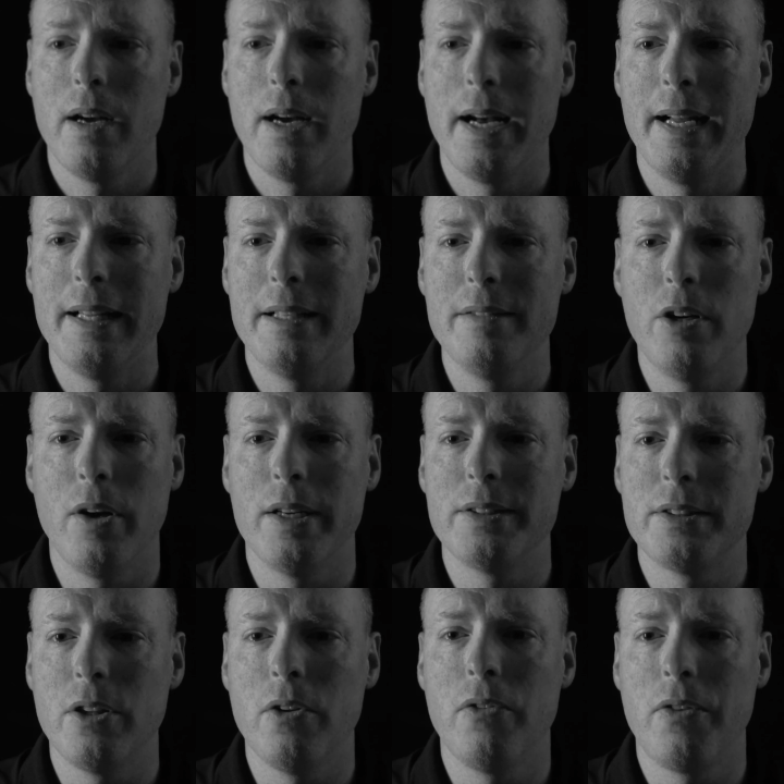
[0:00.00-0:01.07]
I
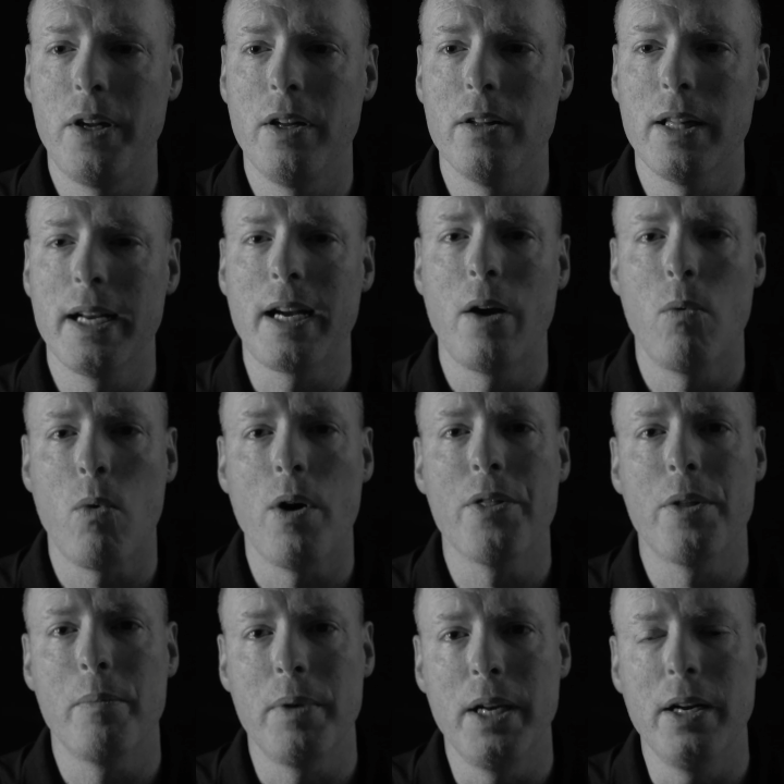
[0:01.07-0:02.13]
still feel like I want
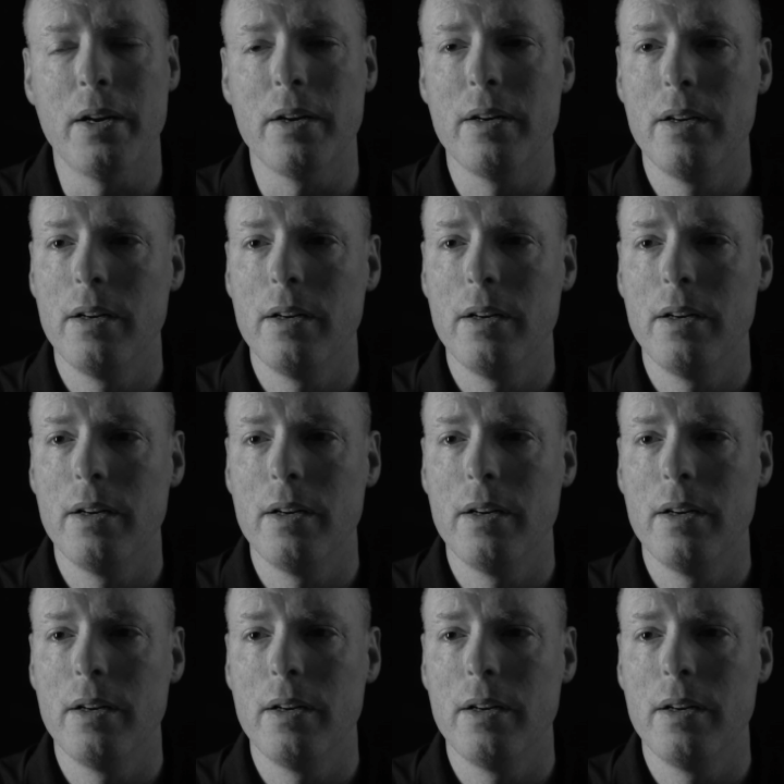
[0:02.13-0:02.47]
them near.